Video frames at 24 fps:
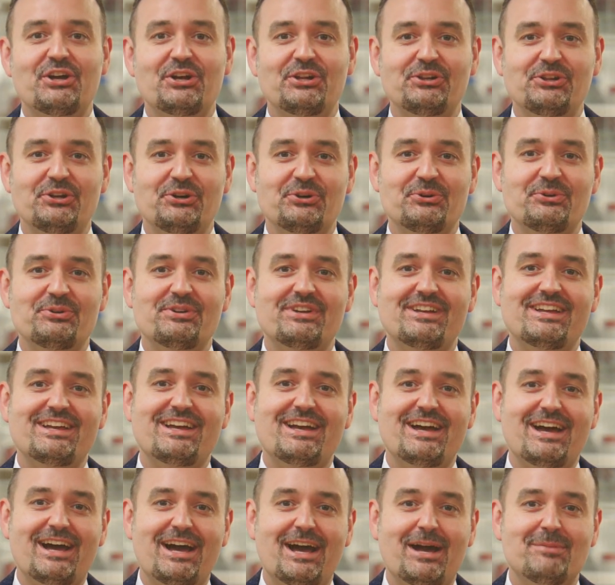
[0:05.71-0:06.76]
Hello,
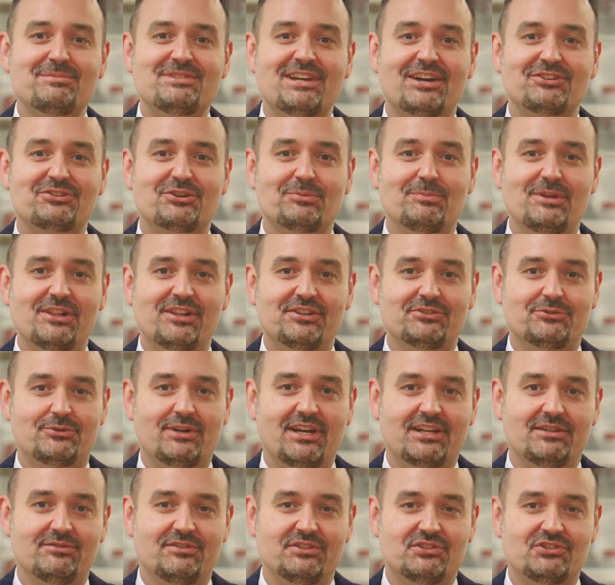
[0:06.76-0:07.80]
I'm Dr. Milan
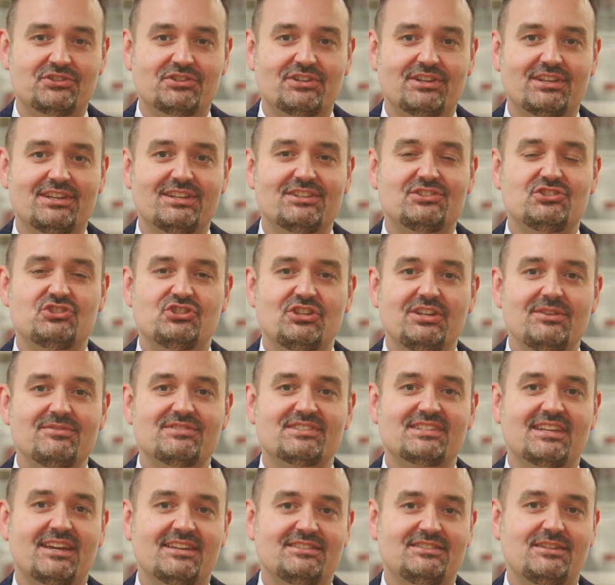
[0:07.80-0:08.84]
Radovich, Chief
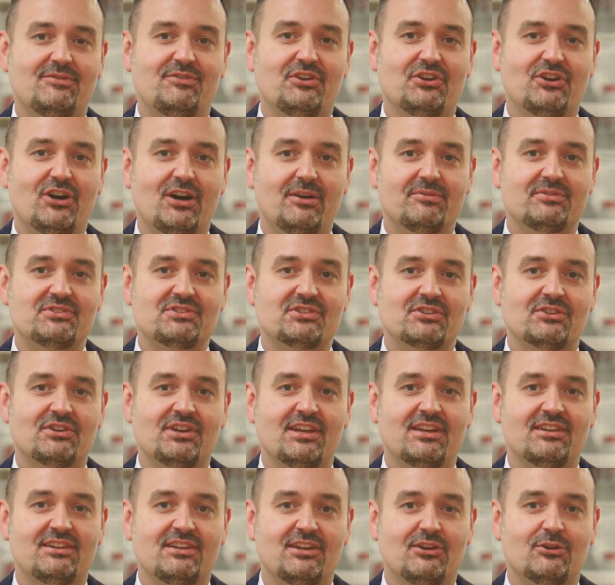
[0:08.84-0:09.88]
Scientific Officer
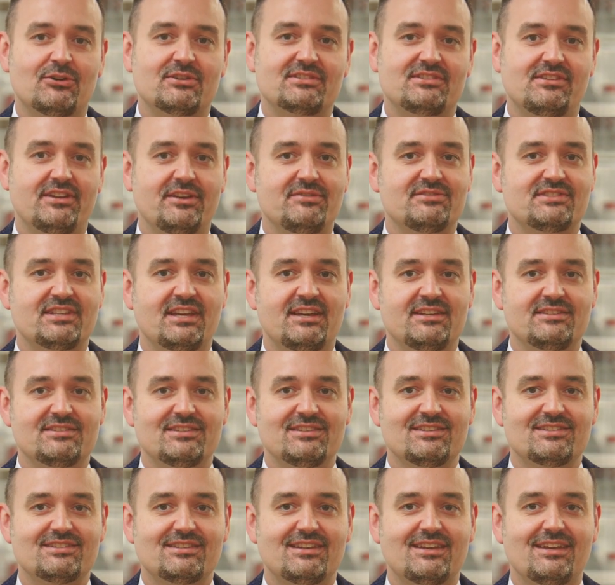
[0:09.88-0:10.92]
at Caris Life
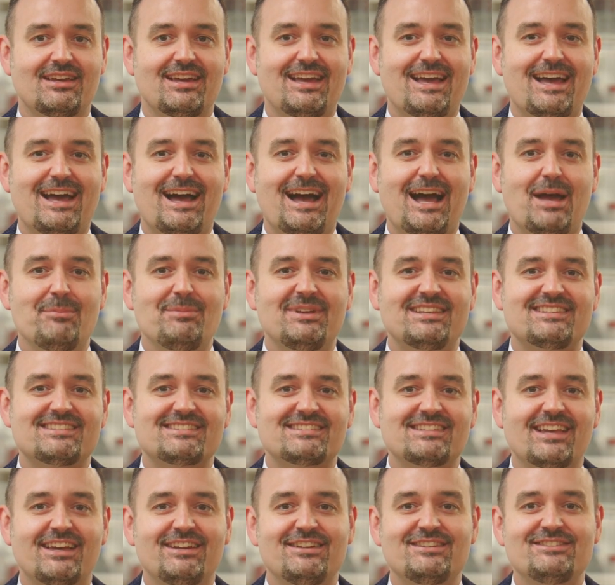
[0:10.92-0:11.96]
Sciences. I'm
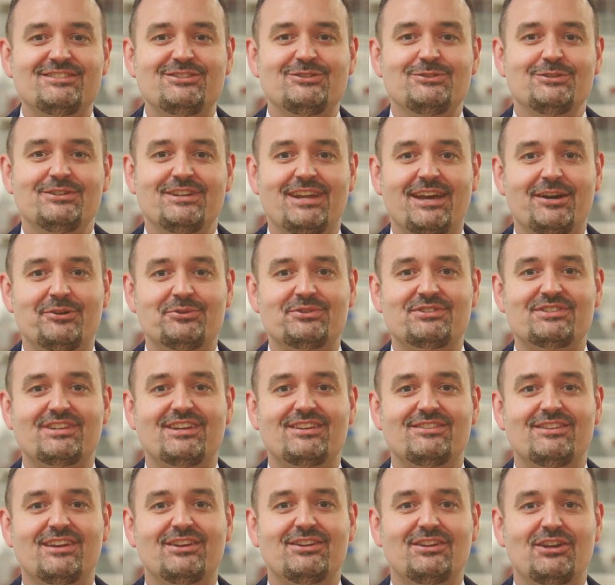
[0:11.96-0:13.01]
excited to announce
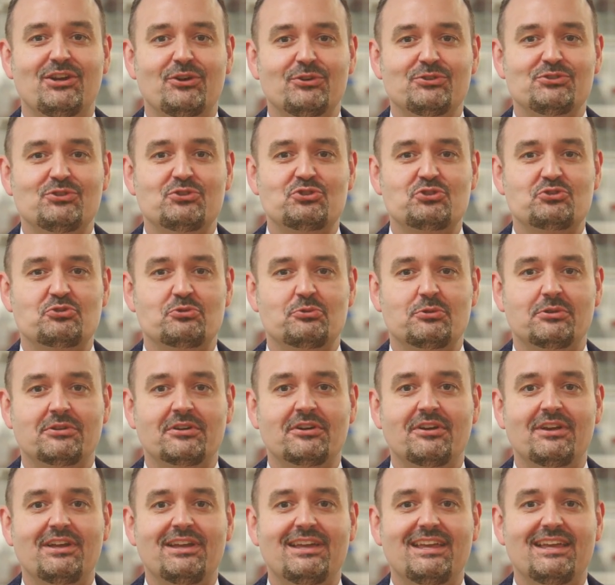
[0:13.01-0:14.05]
that Caris Assure
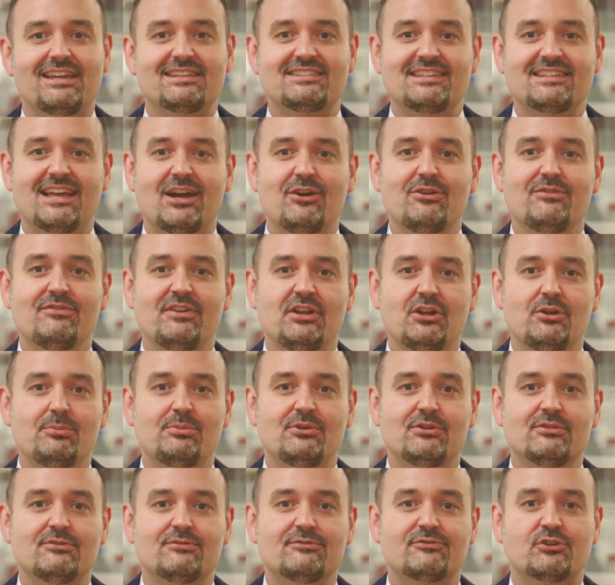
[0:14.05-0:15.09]
is now
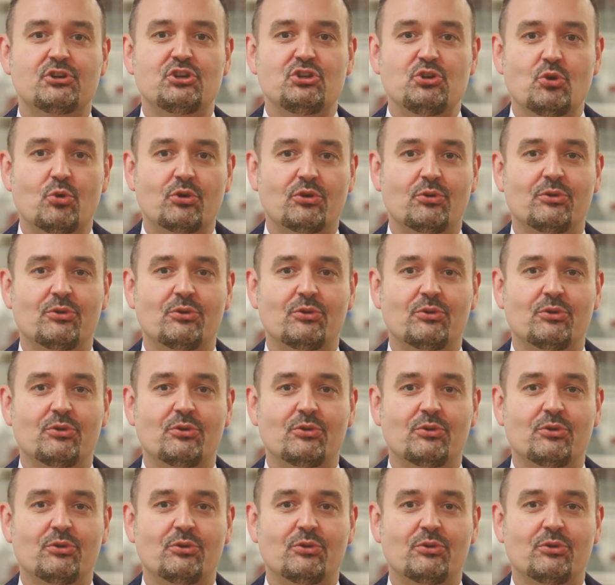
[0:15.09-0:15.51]
available for your